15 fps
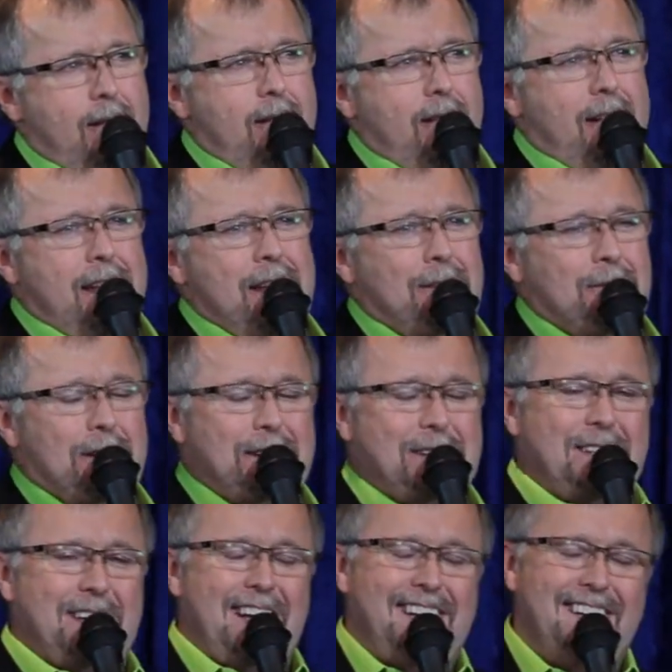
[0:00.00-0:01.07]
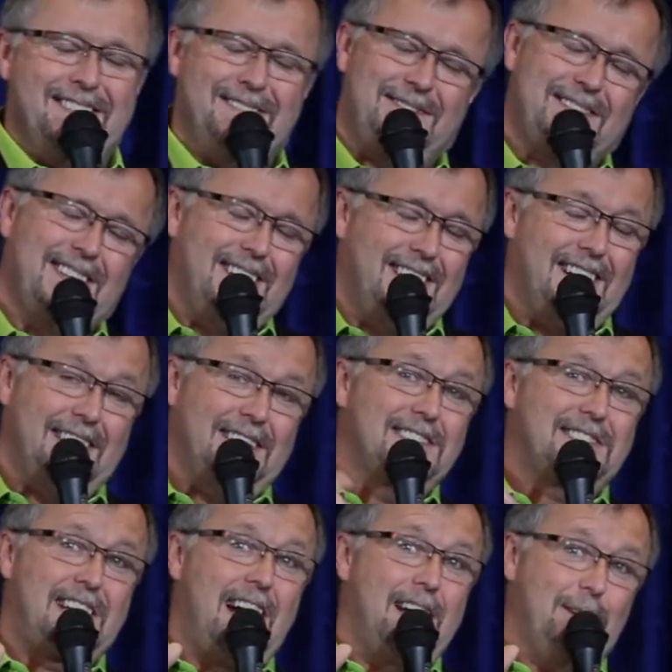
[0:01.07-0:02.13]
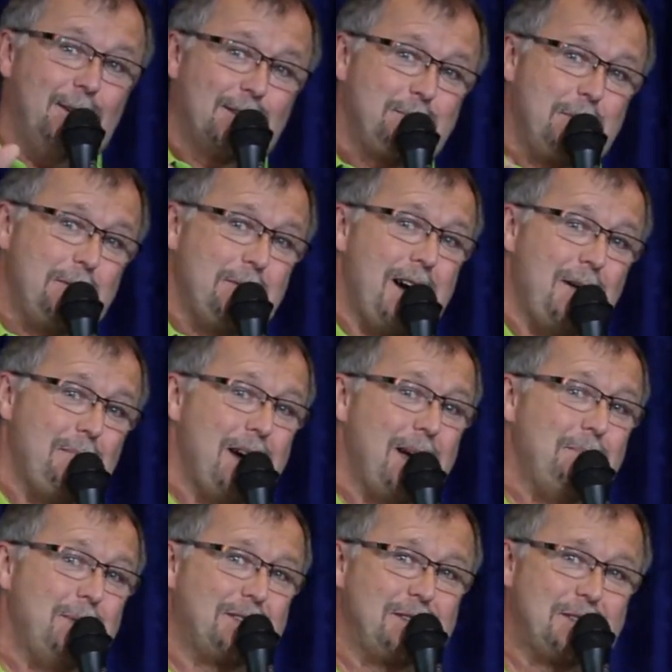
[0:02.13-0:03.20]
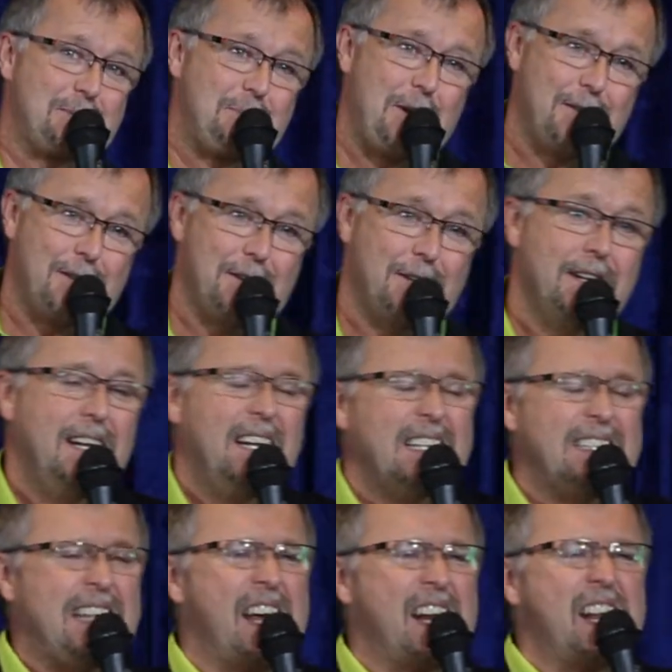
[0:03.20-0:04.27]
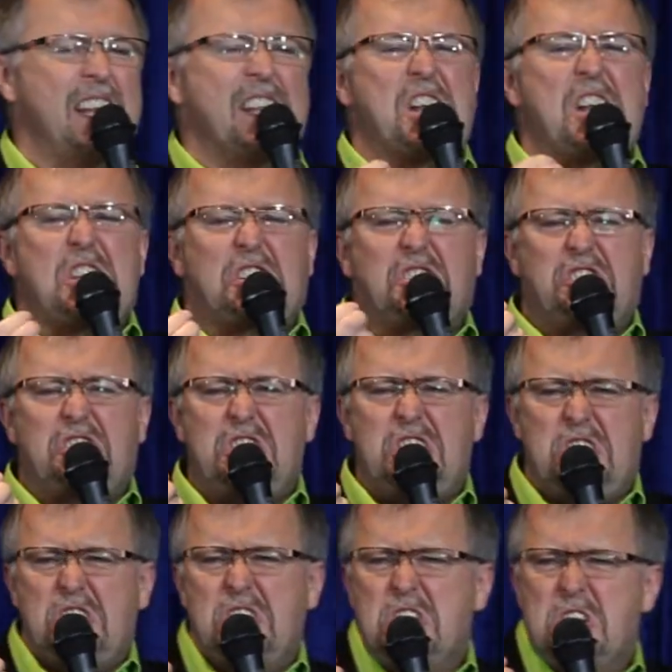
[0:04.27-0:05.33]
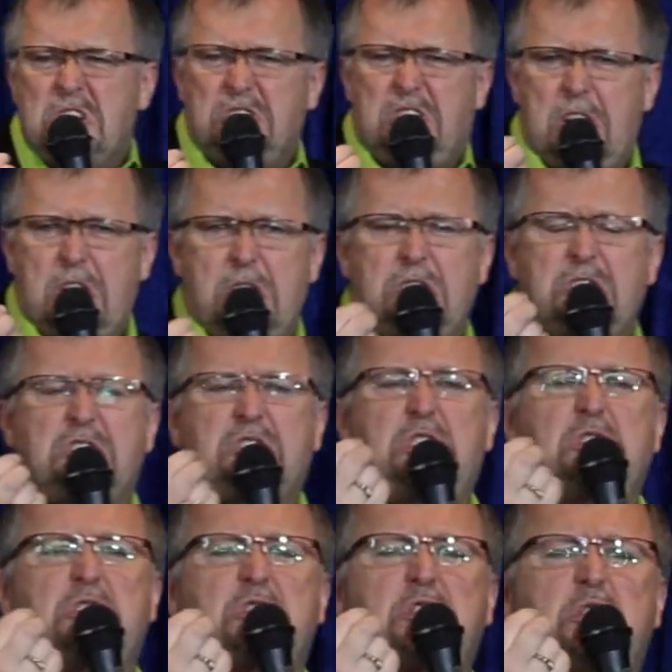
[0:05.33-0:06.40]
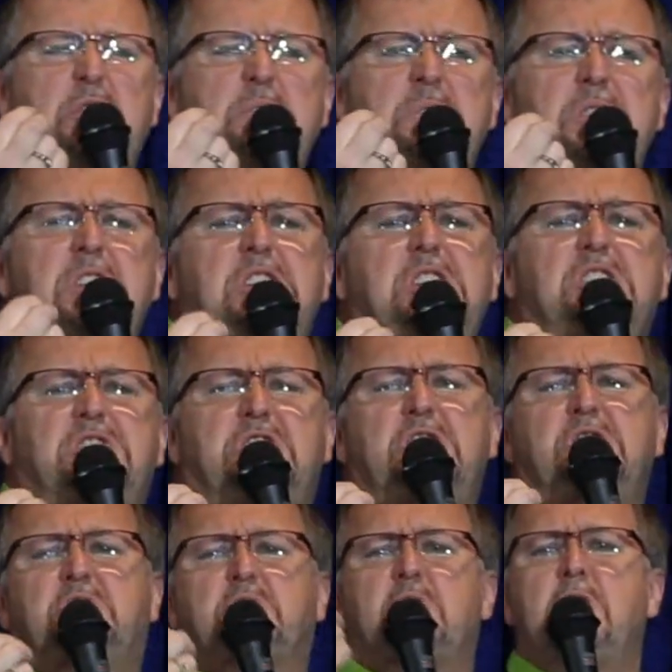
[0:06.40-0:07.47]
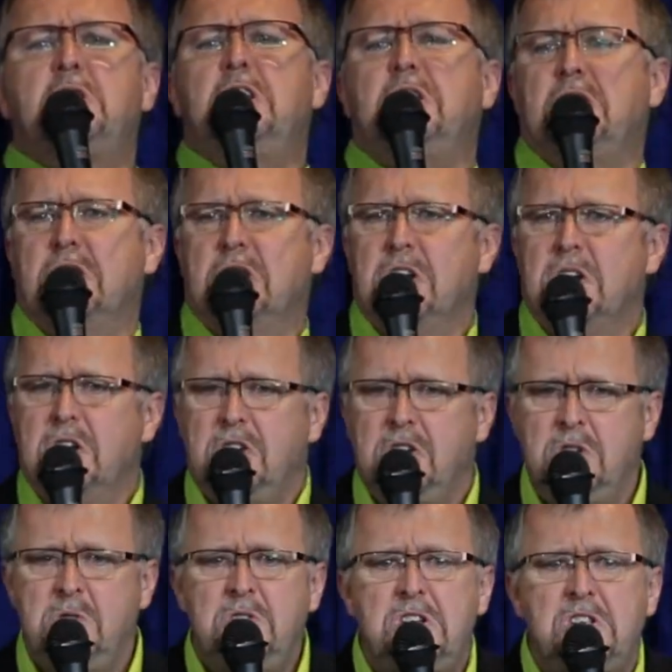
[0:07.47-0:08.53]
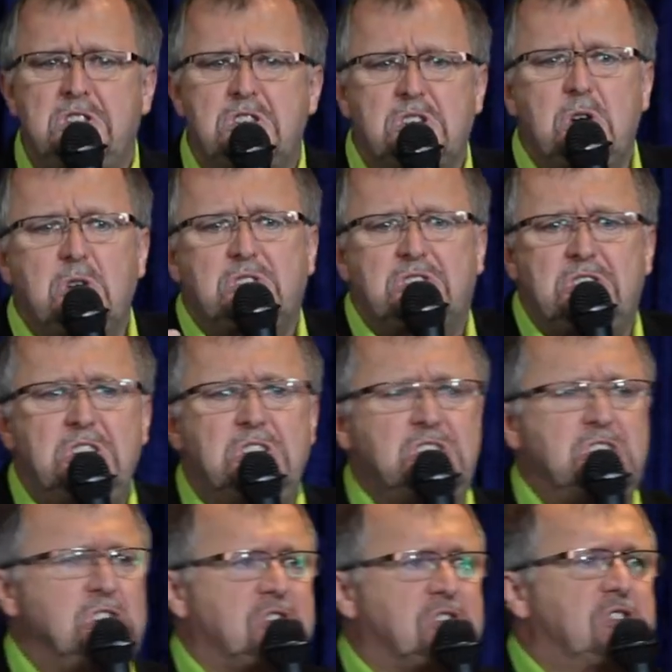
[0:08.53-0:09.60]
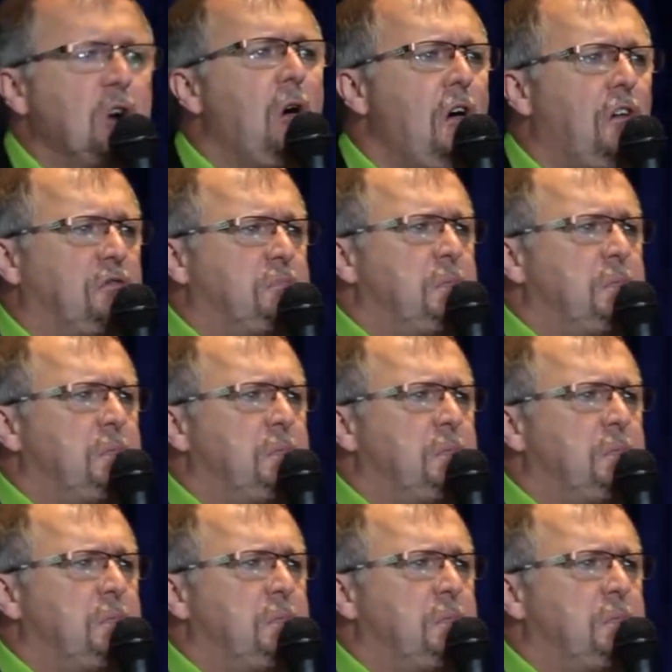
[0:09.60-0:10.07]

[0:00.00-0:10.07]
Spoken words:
And one day, and this guy knows me well, my business partner, Darren Racine. Darren says to me, he says, Ronnie, you need to go see this Dove